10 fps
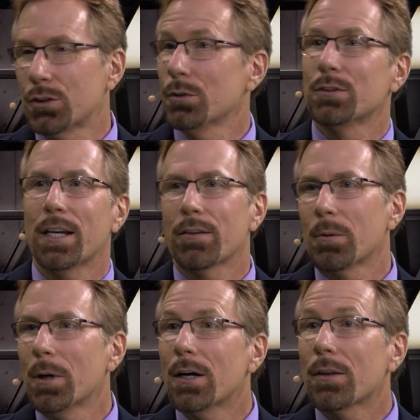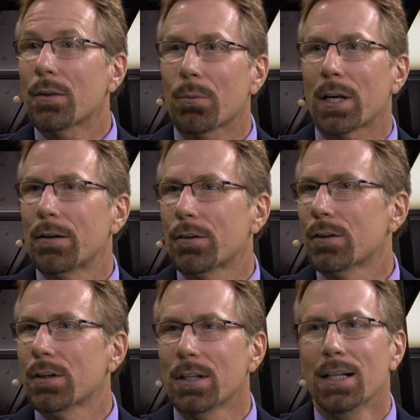Tuesday of the month, yeah.
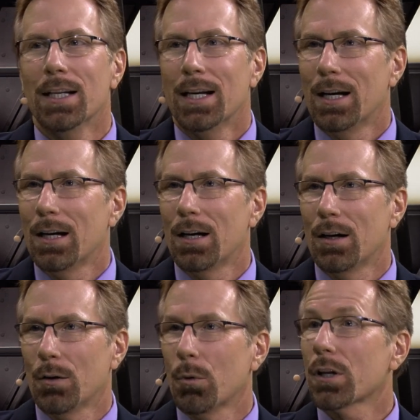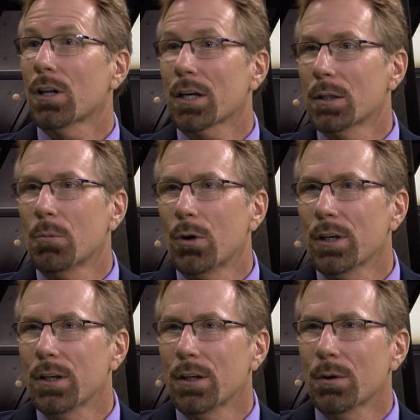whatever, uh, one o'clock in the
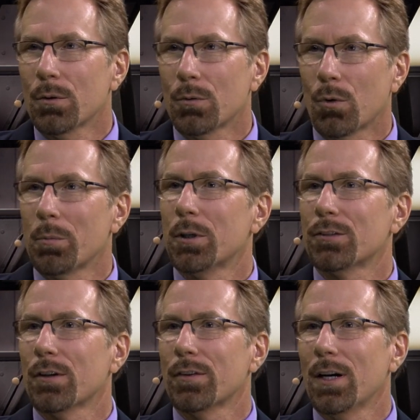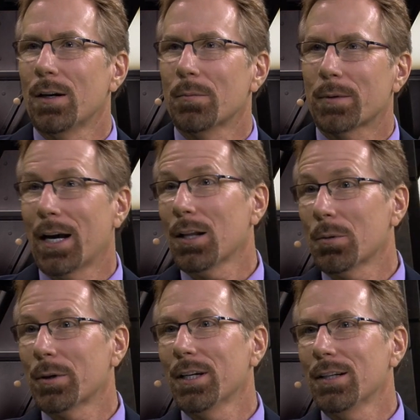morning, warm yourself up,
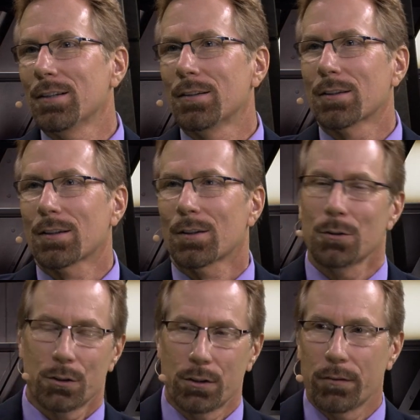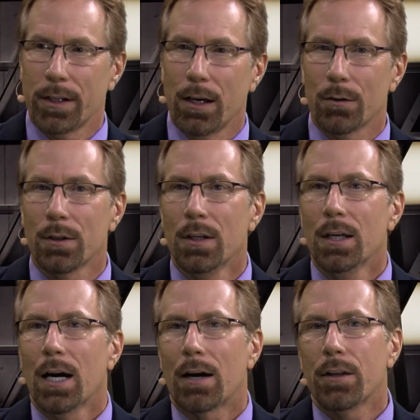calibrate, yeah. close yourself down.
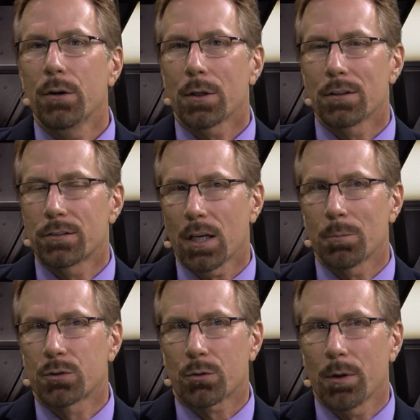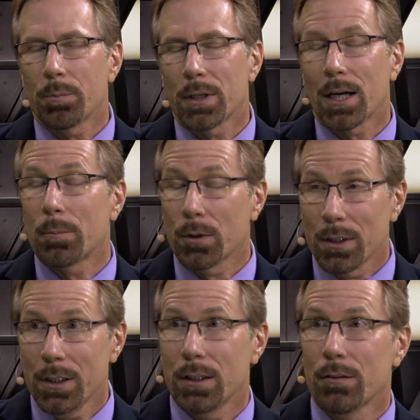And then you can set up scripting, I
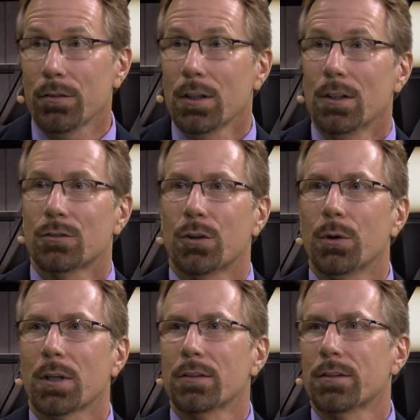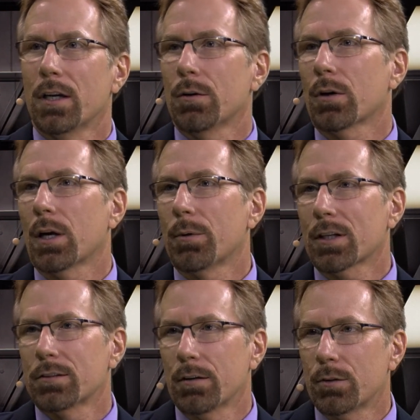believe, so you can say, okay, Rec
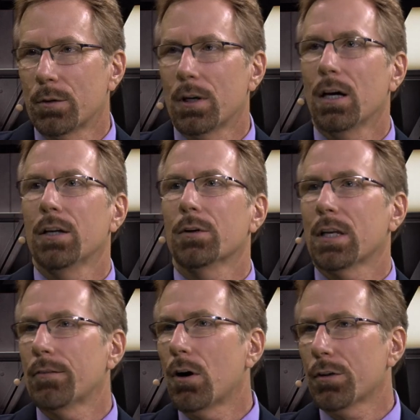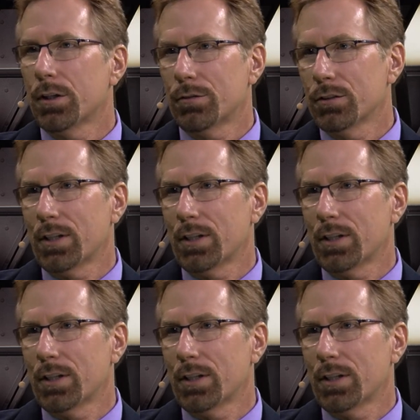709, you can have all the different